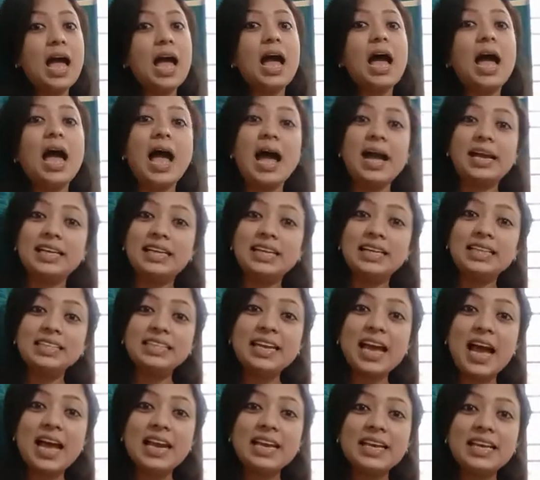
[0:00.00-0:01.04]
and it
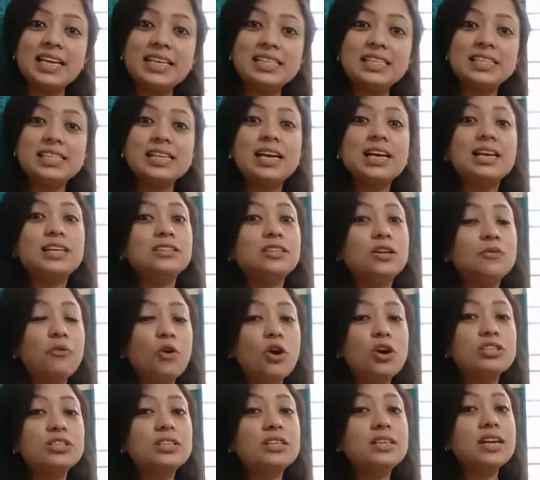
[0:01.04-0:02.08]
carries the
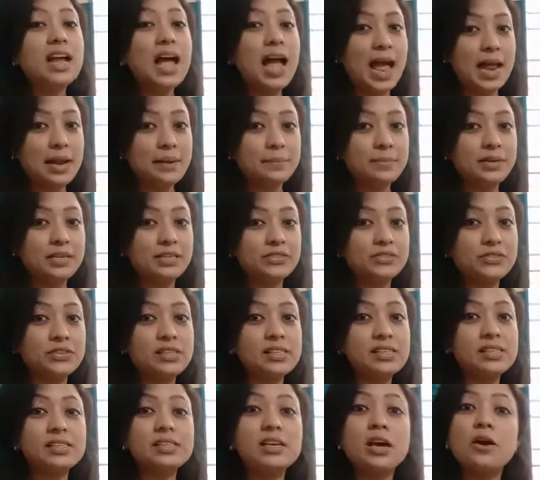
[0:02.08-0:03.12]
water and
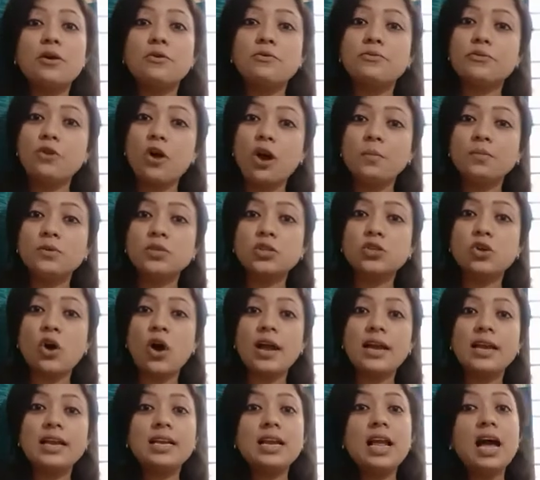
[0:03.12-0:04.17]
minerals from
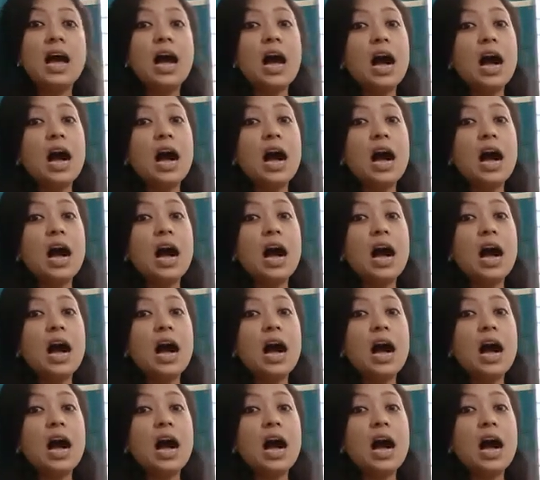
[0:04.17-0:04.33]
soil